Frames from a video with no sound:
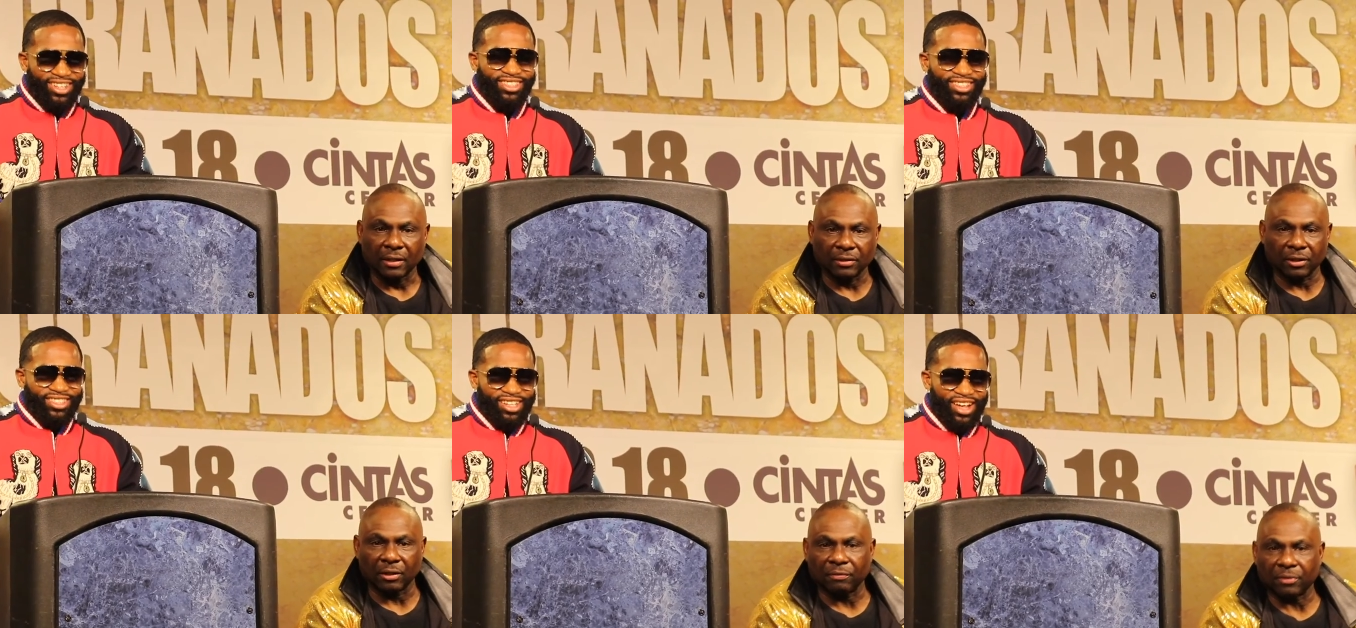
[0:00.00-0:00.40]

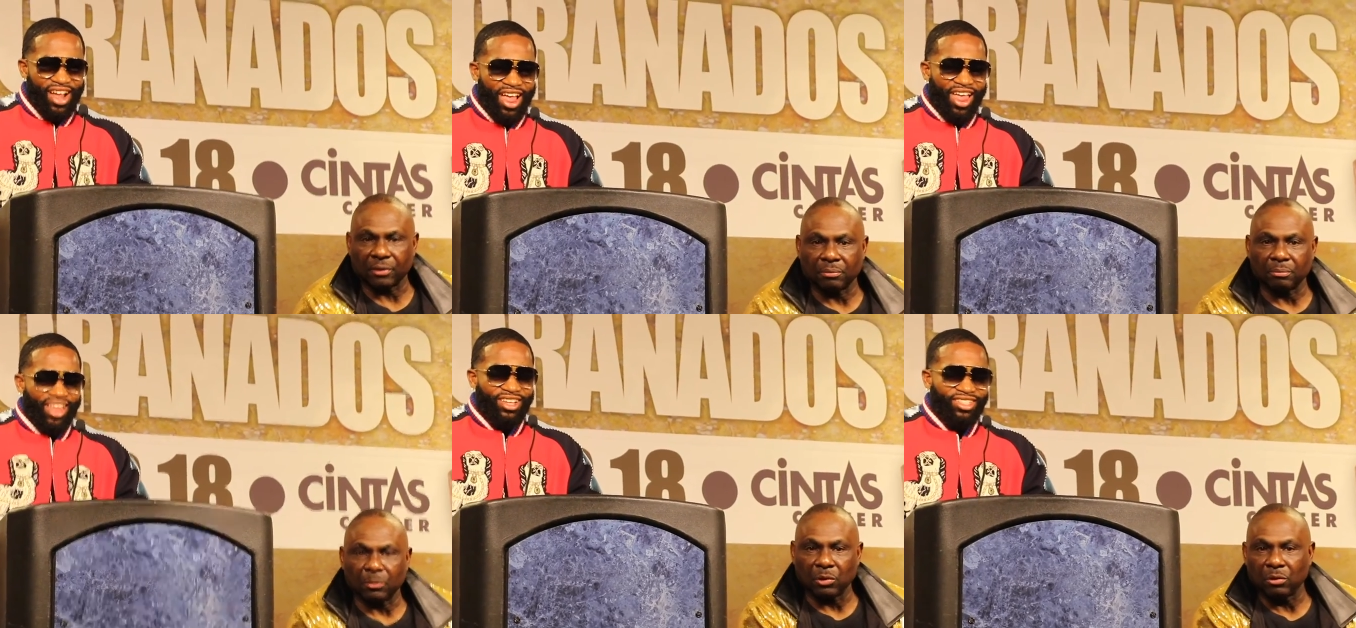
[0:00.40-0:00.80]
Speaker 1: different
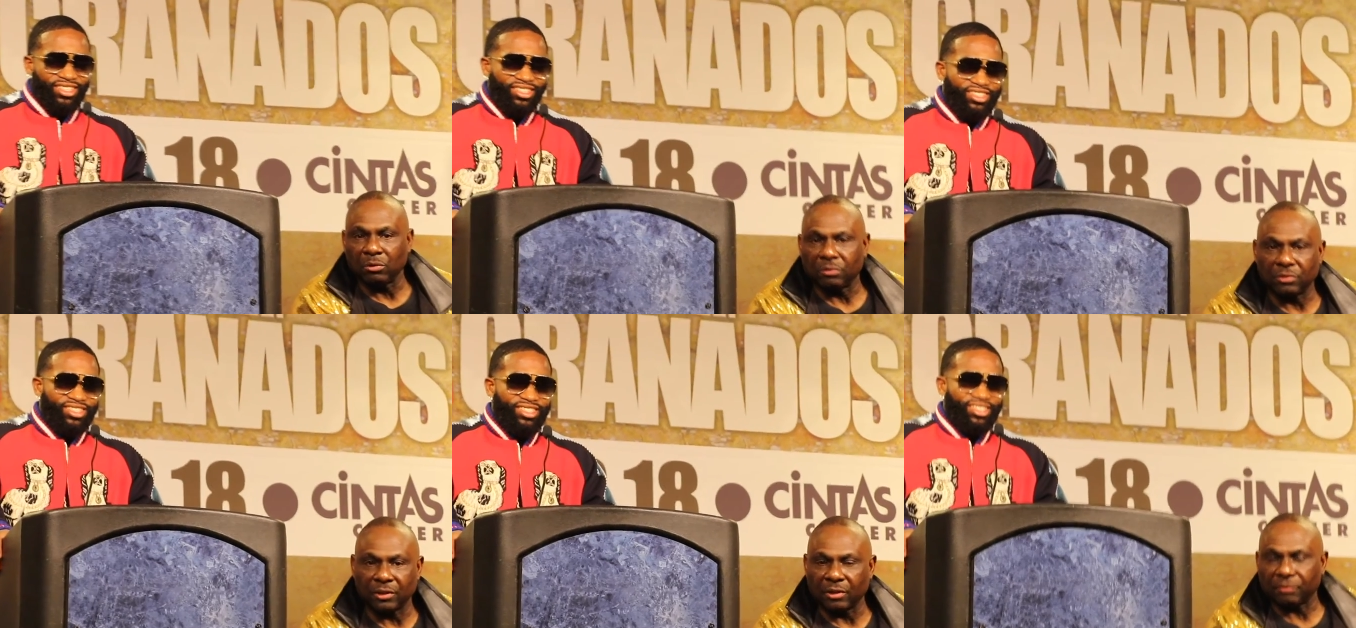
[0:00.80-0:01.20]

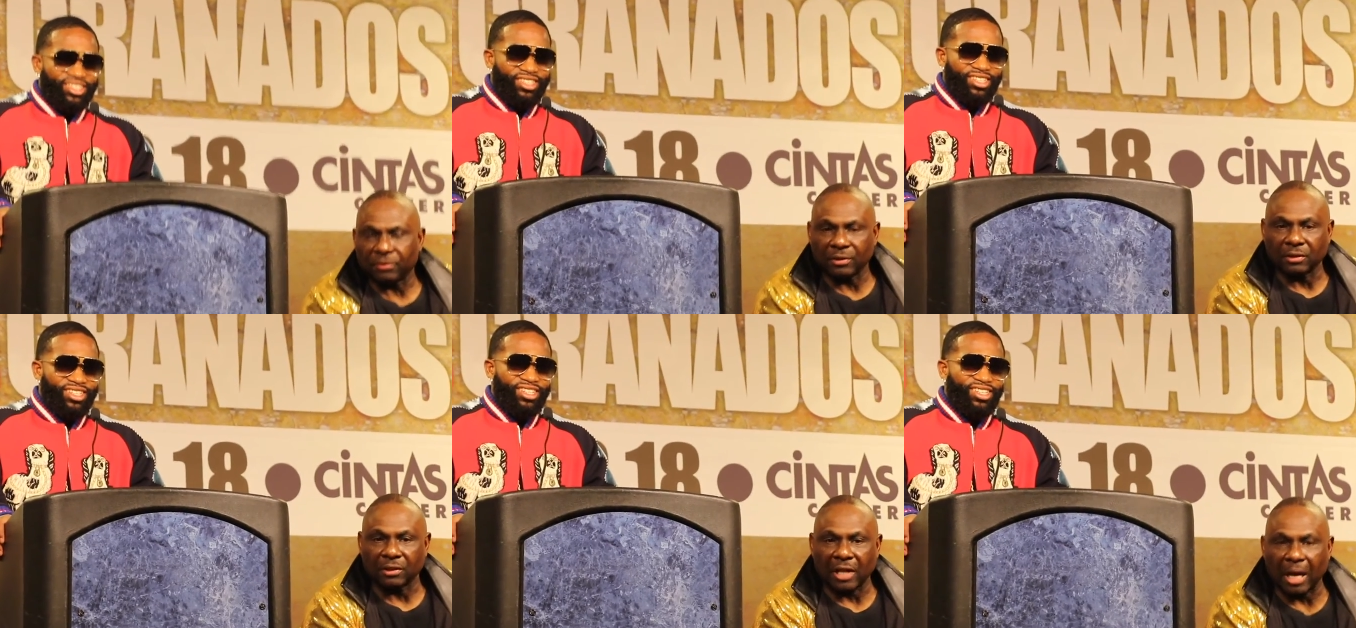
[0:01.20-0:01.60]
moves,
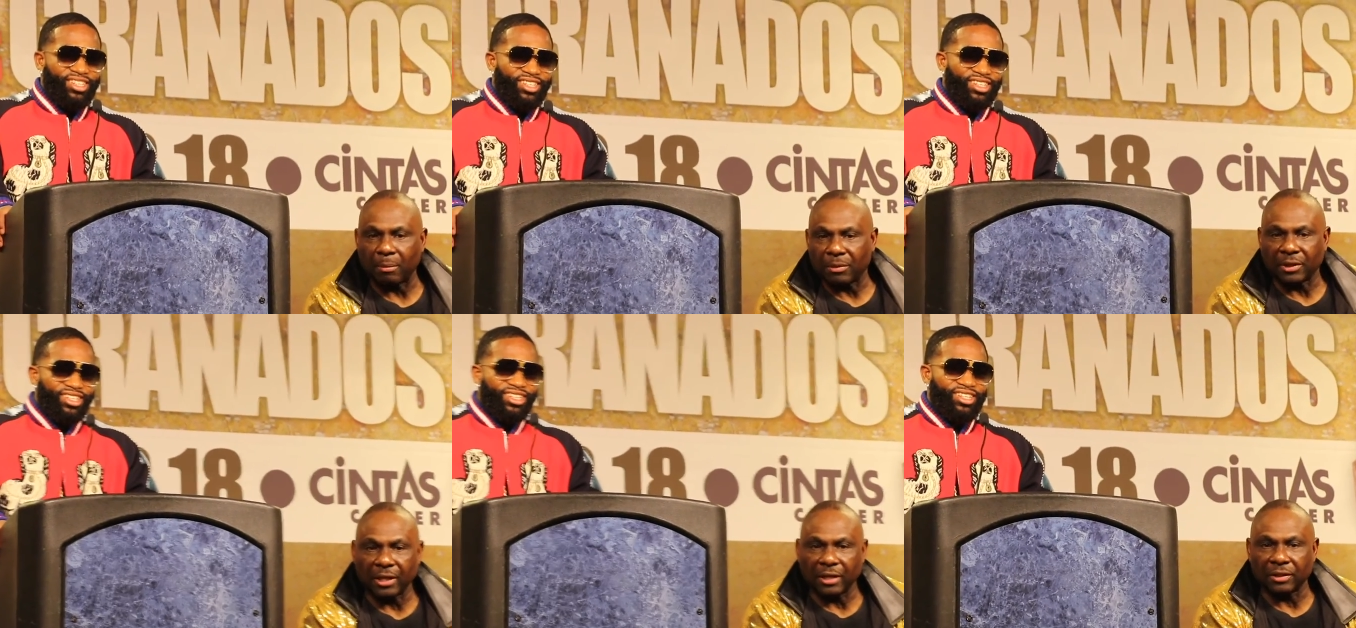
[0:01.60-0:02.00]
different
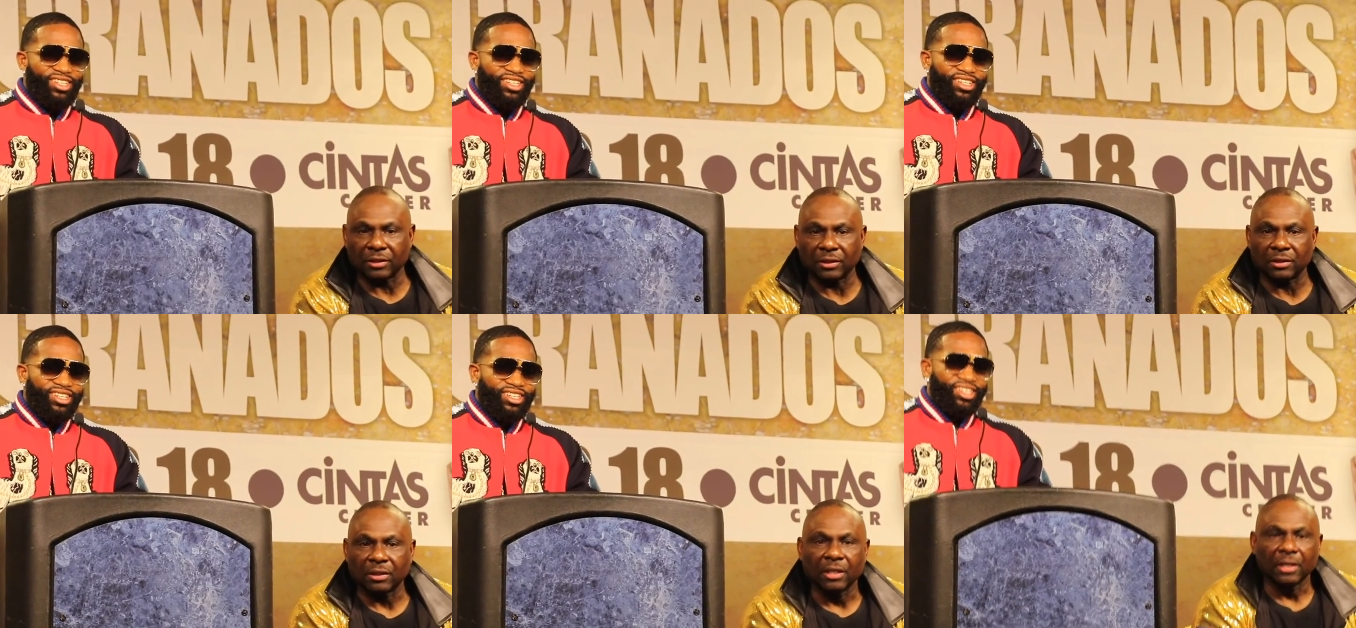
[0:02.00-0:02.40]

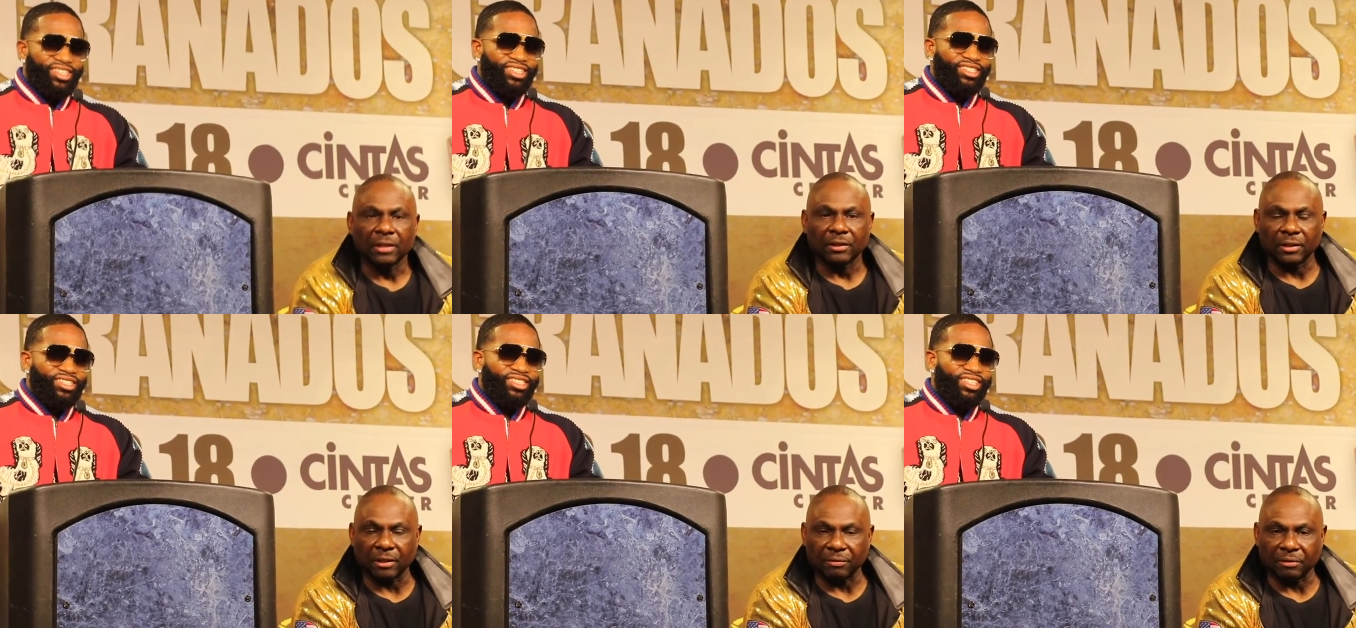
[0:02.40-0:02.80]
combinations,
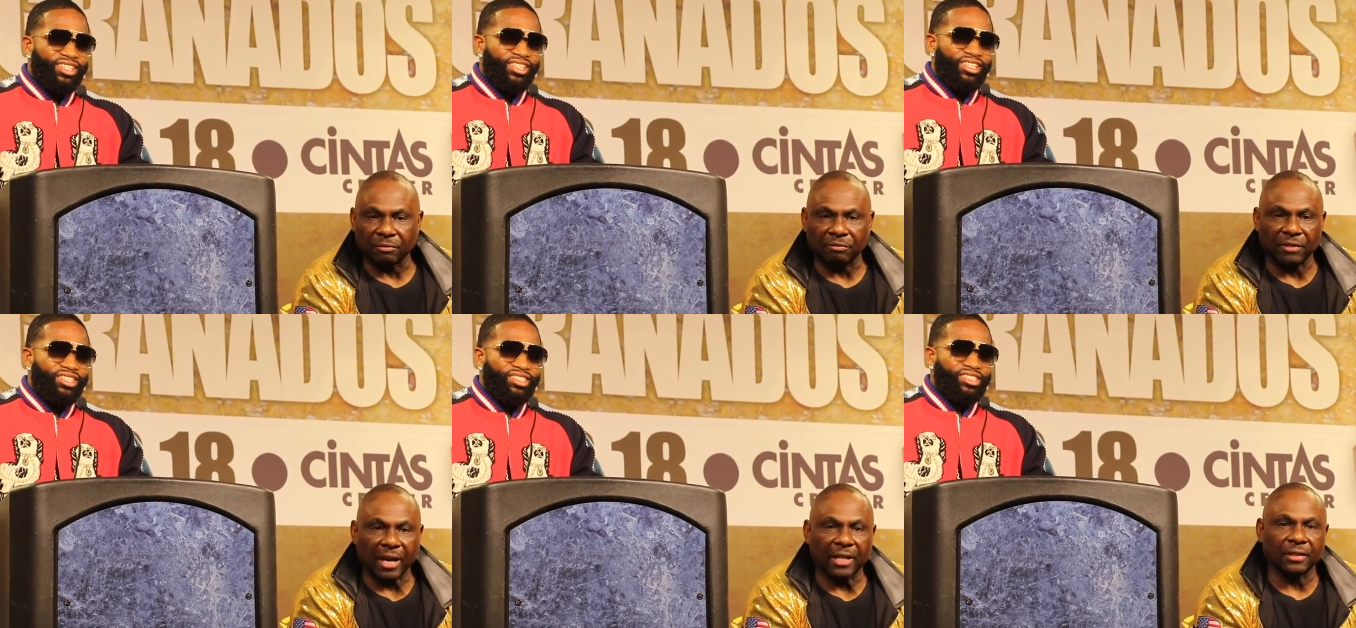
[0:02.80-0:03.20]
different
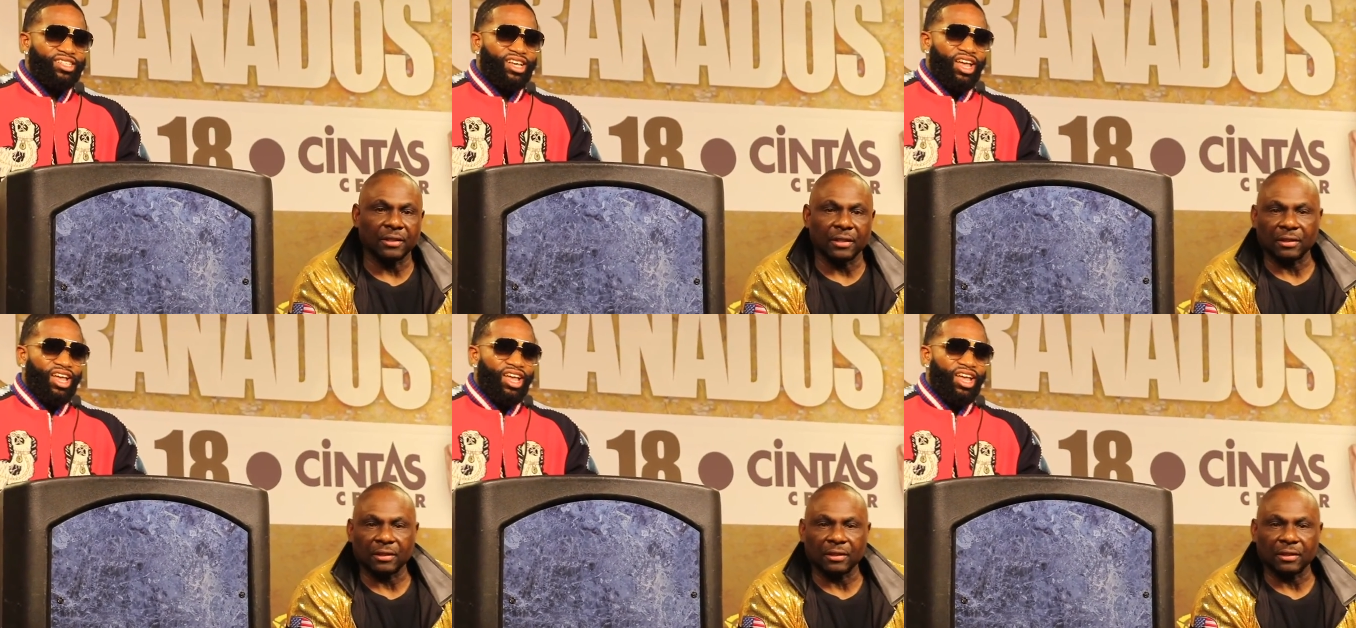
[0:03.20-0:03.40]
fighting